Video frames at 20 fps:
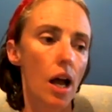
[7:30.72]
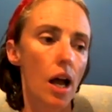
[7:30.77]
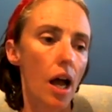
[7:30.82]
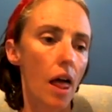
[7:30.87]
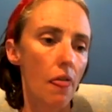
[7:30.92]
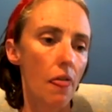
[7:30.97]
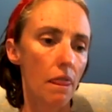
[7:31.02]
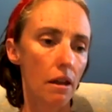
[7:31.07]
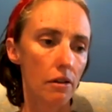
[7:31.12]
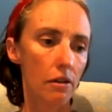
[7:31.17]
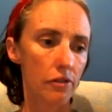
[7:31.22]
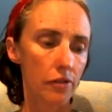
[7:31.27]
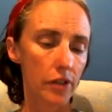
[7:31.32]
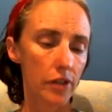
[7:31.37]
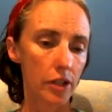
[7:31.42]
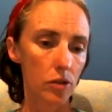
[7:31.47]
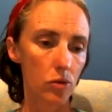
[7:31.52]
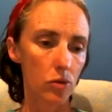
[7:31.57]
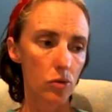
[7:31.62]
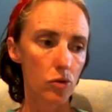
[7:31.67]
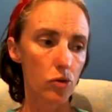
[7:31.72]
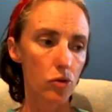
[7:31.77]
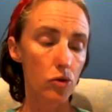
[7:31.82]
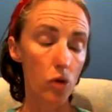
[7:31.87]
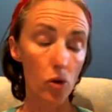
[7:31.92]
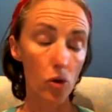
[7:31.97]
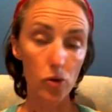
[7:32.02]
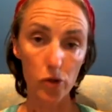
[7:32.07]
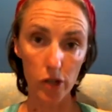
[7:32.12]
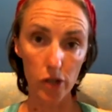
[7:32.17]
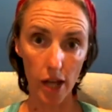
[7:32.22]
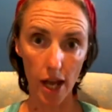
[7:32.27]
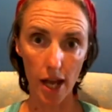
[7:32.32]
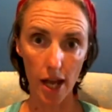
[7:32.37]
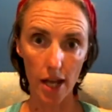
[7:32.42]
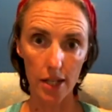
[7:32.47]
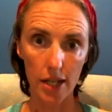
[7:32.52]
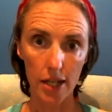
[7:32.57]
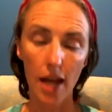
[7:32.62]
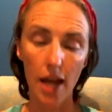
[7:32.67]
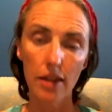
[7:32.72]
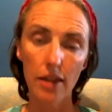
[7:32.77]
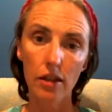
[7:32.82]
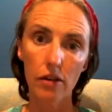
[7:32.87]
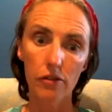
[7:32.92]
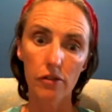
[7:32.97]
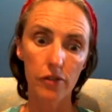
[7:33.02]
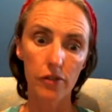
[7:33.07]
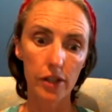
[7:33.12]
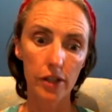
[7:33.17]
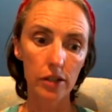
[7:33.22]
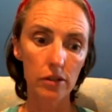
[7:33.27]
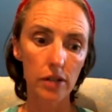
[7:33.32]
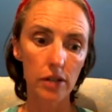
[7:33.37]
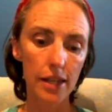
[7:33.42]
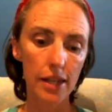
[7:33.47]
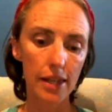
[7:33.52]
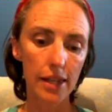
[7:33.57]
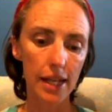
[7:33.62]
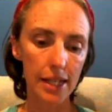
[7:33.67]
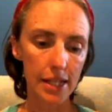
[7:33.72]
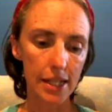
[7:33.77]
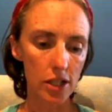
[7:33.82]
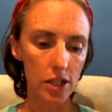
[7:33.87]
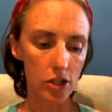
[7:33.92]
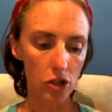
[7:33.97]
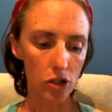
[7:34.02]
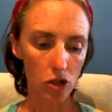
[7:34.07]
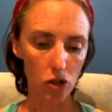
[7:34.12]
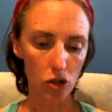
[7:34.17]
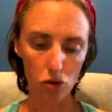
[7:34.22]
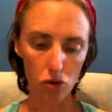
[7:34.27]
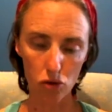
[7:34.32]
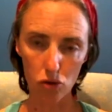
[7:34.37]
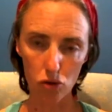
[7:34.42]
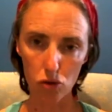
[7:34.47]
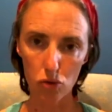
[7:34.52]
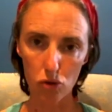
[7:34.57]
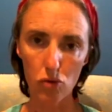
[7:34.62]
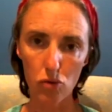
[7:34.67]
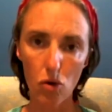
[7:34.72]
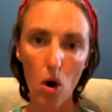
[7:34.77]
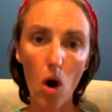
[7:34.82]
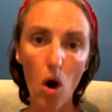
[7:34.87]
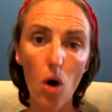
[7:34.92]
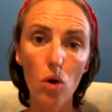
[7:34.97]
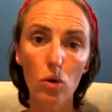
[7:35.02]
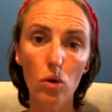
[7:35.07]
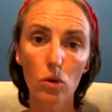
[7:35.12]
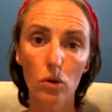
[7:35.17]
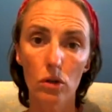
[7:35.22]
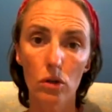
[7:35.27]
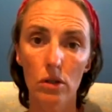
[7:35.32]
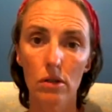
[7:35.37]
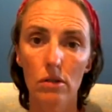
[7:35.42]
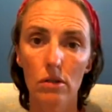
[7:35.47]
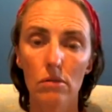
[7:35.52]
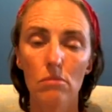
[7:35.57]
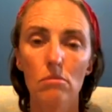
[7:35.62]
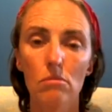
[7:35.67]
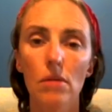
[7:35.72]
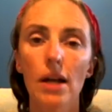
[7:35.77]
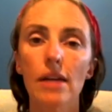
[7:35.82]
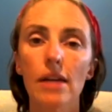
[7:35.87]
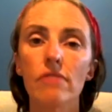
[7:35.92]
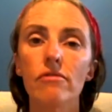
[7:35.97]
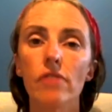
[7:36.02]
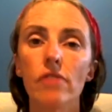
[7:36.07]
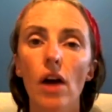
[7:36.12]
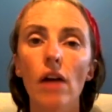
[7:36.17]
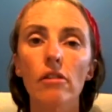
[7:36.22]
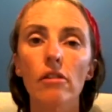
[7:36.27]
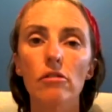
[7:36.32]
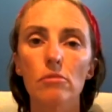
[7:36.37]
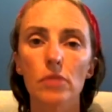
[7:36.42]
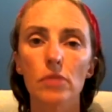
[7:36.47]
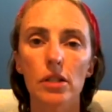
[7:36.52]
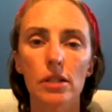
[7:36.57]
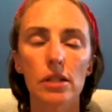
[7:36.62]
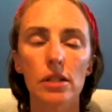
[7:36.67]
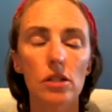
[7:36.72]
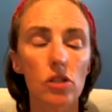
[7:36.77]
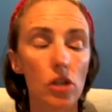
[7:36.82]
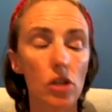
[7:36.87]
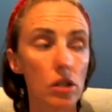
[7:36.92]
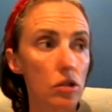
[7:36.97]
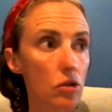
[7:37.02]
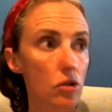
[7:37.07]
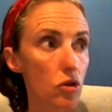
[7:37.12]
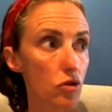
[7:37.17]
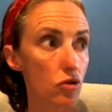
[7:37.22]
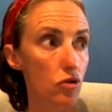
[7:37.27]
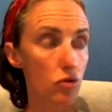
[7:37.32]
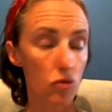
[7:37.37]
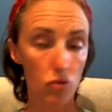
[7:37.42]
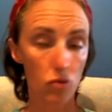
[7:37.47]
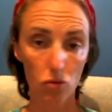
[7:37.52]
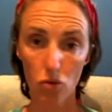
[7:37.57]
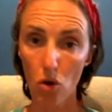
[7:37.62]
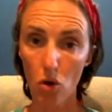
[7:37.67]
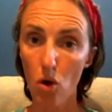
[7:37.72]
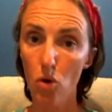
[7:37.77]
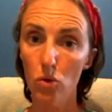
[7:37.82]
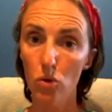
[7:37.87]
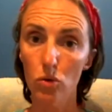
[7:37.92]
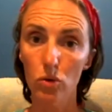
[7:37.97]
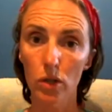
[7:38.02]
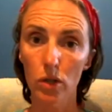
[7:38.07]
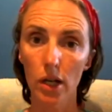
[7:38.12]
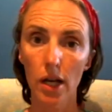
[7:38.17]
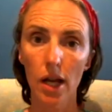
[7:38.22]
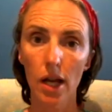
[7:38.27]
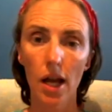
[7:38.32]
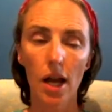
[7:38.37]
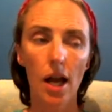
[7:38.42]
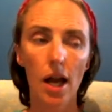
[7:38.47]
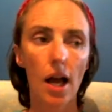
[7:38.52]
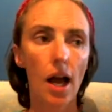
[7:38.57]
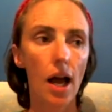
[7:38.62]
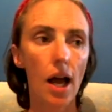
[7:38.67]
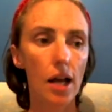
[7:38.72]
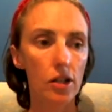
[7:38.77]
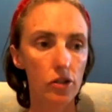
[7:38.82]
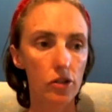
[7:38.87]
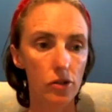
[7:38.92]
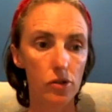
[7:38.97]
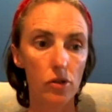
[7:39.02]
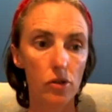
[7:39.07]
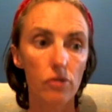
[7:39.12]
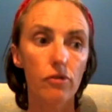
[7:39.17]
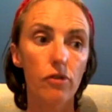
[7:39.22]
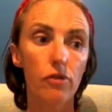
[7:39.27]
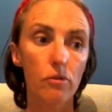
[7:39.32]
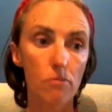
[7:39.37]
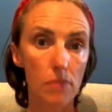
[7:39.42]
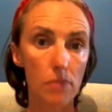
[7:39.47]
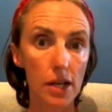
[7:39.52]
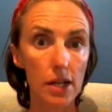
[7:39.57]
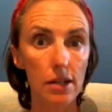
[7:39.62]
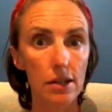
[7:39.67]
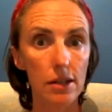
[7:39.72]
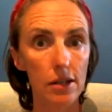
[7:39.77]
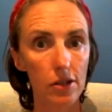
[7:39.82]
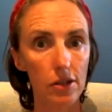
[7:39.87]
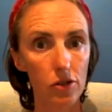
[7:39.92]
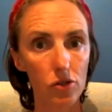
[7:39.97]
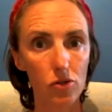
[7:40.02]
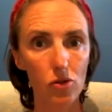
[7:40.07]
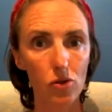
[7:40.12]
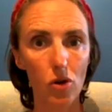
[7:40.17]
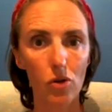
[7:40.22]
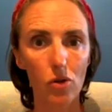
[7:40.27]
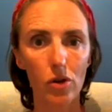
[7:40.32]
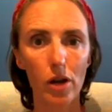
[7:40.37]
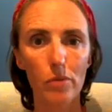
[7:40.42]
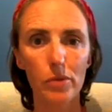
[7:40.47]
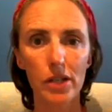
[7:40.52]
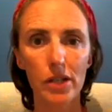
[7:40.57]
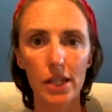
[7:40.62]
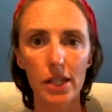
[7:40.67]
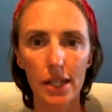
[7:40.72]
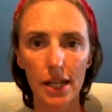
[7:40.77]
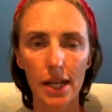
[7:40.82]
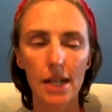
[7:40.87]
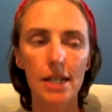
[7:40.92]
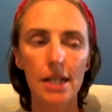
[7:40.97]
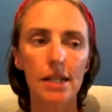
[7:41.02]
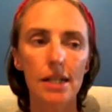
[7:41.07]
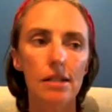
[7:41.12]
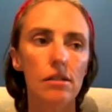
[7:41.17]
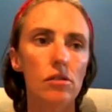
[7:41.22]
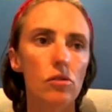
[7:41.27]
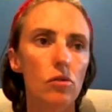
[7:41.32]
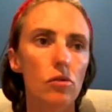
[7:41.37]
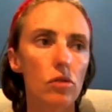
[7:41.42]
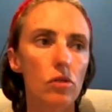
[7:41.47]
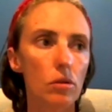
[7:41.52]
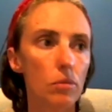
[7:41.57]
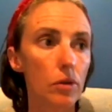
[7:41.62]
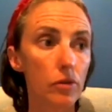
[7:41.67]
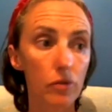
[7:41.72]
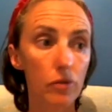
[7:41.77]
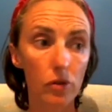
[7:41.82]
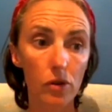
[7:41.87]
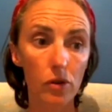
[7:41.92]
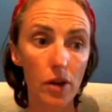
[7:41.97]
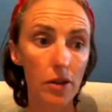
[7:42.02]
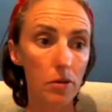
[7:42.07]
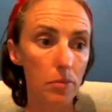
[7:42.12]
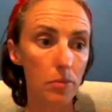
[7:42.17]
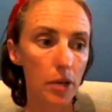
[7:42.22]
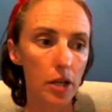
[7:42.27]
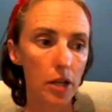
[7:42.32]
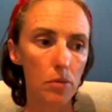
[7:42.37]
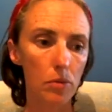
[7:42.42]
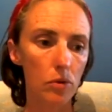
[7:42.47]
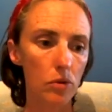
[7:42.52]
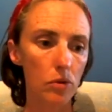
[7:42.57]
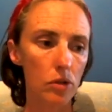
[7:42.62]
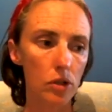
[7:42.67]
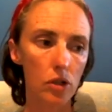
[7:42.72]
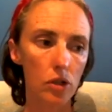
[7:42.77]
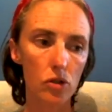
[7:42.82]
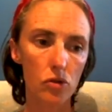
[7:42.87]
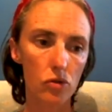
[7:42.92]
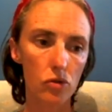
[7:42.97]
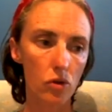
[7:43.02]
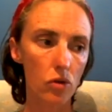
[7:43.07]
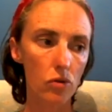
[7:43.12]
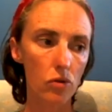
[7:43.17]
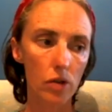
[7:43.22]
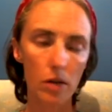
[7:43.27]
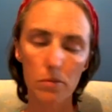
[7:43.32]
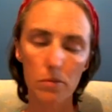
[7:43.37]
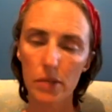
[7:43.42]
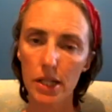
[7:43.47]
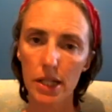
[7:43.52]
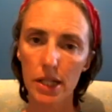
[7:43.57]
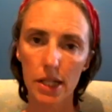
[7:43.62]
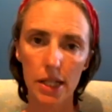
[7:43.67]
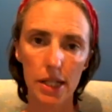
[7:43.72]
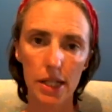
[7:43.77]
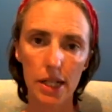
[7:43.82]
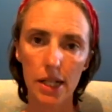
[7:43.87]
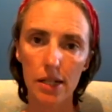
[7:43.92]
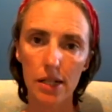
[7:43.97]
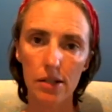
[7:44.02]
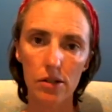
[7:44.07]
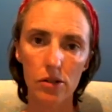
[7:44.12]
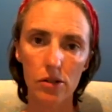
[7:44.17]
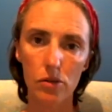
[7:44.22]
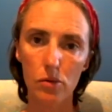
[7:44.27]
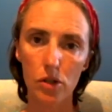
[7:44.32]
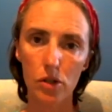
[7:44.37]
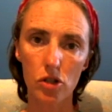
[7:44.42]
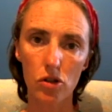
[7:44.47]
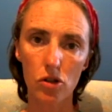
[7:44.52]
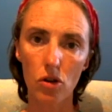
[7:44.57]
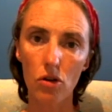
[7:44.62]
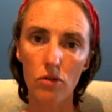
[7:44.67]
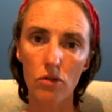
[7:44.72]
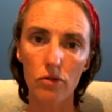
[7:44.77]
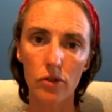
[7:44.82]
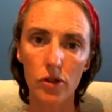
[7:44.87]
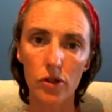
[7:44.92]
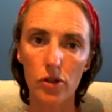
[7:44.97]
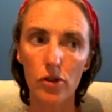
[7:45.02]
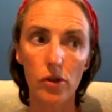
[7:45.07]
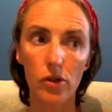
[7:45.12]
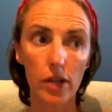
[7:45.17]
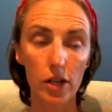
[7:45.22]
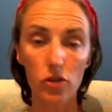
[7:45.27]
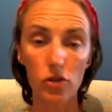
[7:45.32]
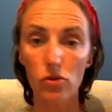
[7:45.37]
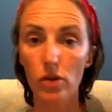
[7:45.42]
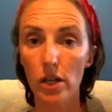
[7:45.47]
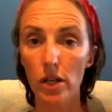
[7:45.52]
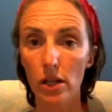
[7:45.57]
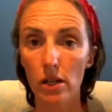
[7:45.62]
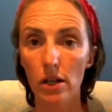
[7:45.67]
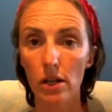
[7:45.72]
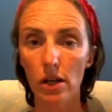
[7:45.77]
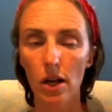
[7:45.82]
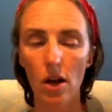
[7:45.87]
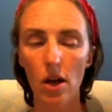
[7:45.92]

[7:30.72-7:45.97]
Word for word: and that feel so scared and that feel like they need to control my environment, just control. And so for me, the control comes in the eating disorder, but for other people, the control comes in the need to switch off, and so they drink.